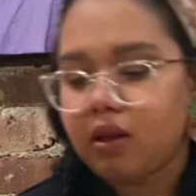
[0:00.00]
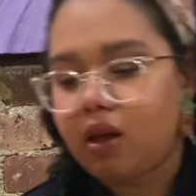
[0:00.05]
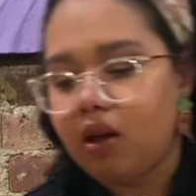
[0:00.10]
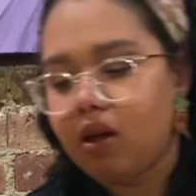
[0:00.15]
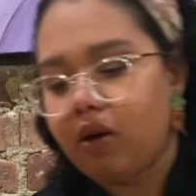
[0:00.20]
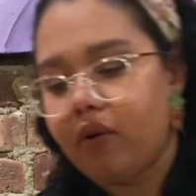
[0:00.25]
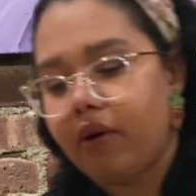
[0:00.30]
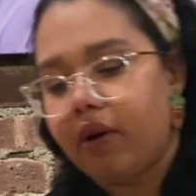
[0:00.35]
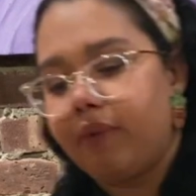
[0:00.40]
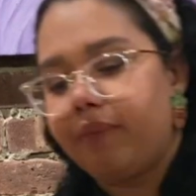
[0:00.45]

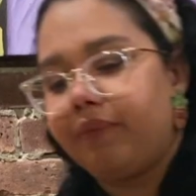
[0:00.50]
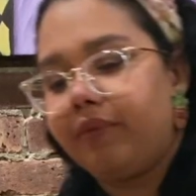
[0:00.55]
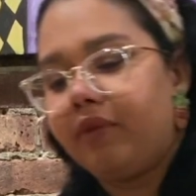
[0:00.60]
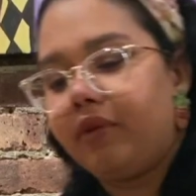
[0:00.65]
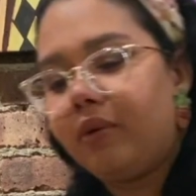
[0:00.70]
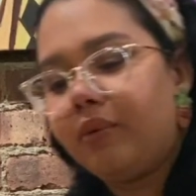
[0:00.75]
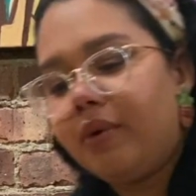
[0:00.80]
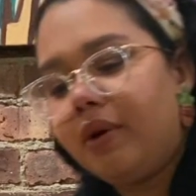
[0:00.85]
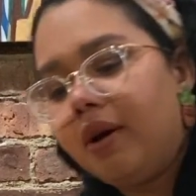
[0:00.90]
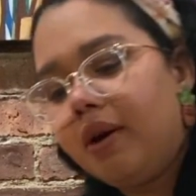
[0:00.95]
Okay,
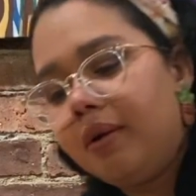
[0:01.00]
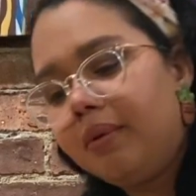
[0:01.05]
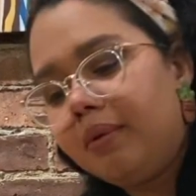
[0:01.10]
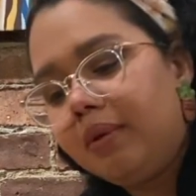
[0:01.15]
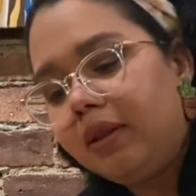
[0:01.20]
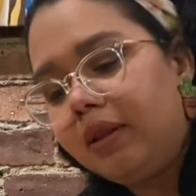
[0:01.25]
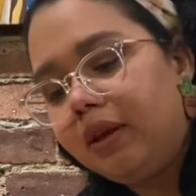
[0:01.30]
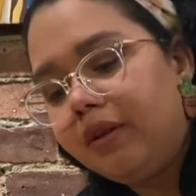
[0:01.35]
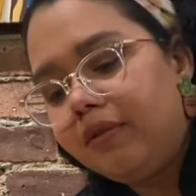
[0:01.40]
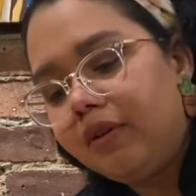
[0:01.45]
so we're gonna
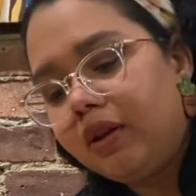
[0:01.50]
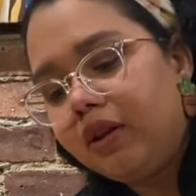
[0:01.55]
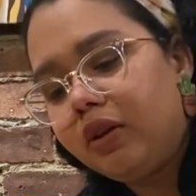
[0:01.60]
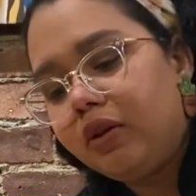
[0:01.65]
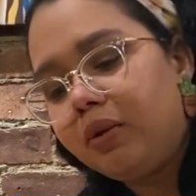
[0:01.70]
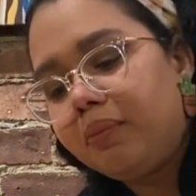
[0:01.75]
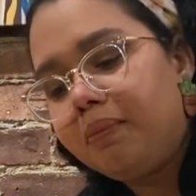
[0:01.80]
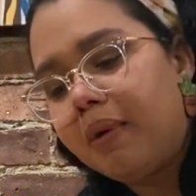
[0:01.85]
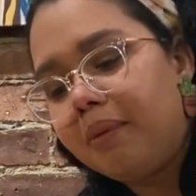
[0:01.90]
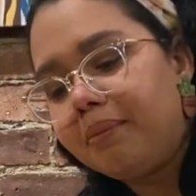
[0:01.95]
leave our
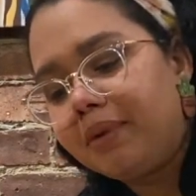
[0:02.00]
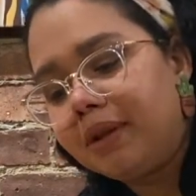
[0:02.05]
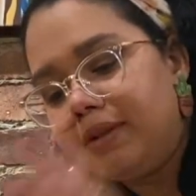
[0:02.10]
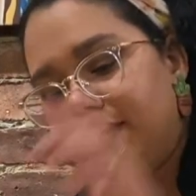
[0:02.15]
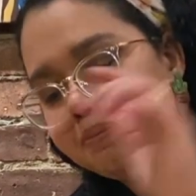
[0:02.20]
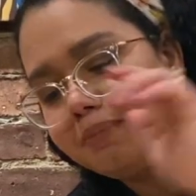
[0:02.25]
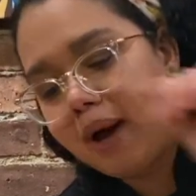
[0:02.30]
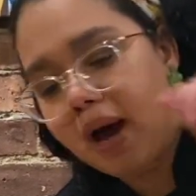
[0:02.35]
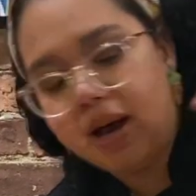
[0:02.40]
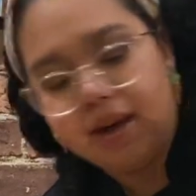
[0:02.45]
little
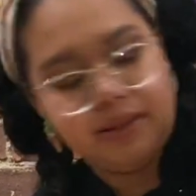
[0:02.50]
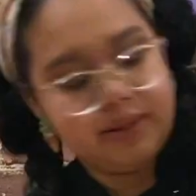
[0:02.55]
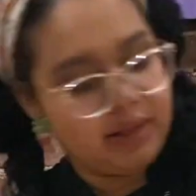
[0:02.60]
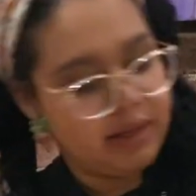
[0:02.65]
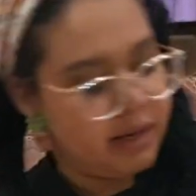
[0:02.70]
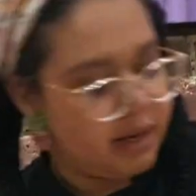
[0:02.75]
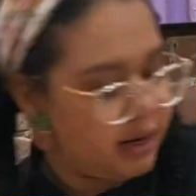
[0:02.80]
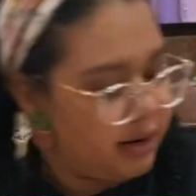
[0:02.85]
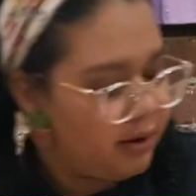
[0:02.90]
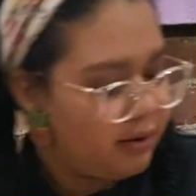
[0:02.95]
pumpkin pie
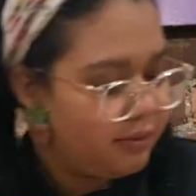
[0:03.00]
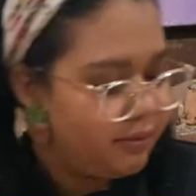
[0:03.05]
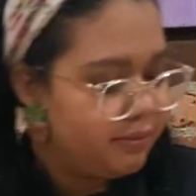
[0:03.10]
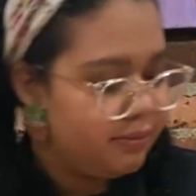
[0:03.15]
there.